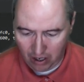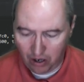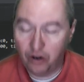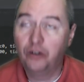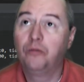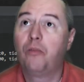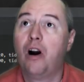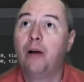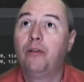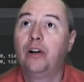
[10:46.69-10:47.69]
on
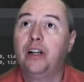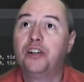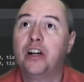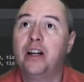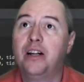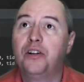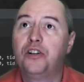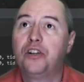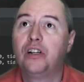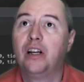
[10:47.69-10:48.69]
property
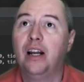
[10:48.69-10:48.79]
changed,